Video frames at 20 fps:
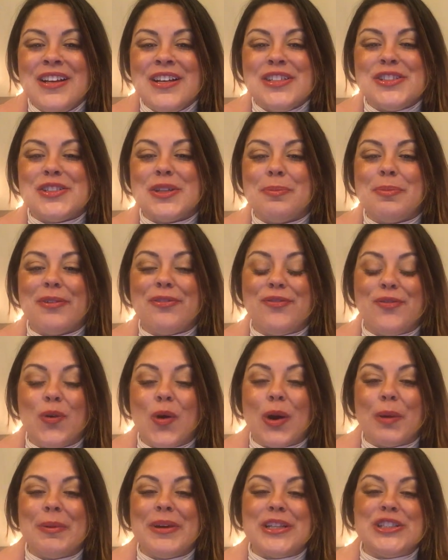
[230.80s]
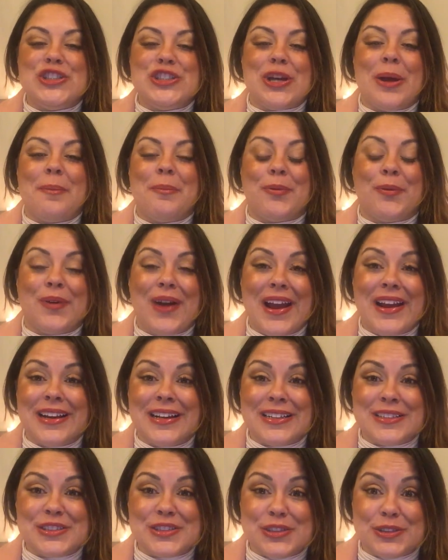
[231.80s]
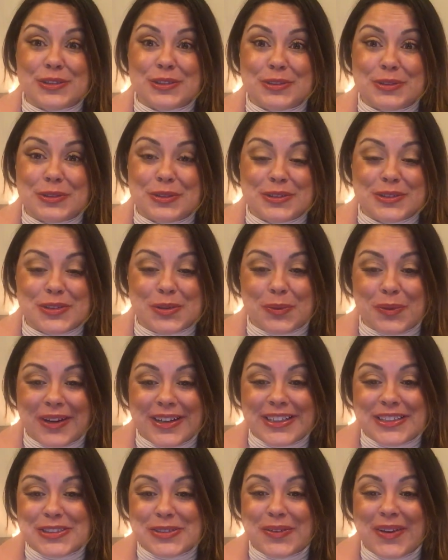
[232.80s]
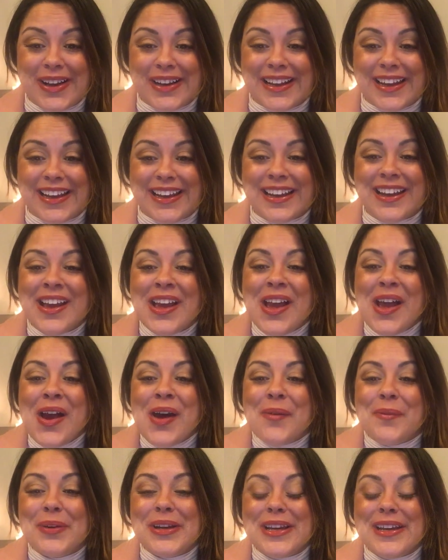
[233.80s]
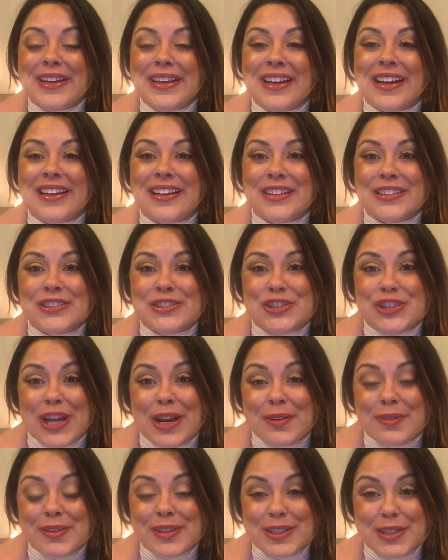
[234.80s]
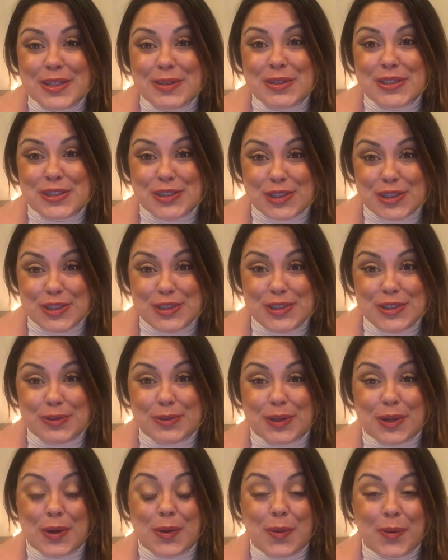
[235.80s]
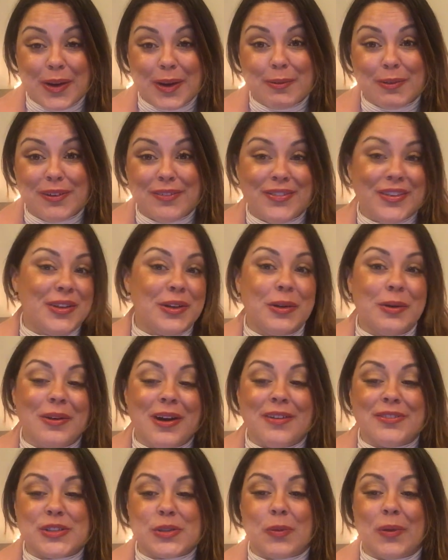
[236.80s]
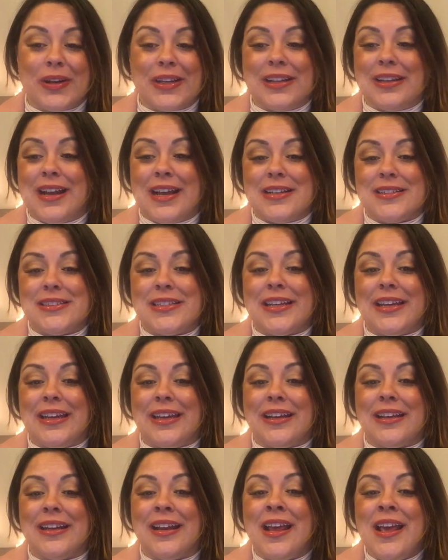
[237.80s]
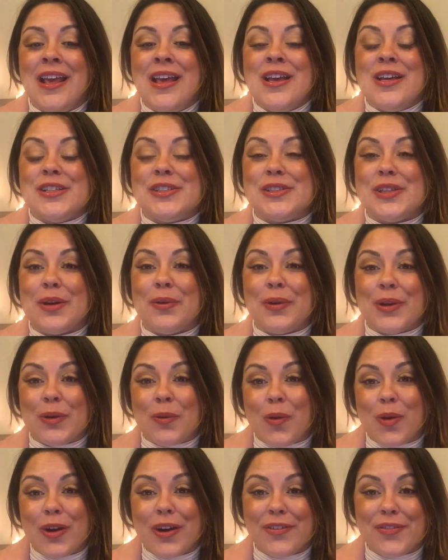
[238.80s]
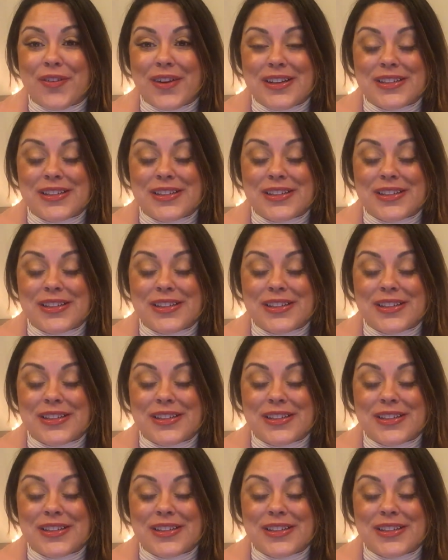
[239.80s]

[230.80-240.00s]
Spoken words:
So before we jump right into 2020, we generally should do a quick review of 2019. So in order for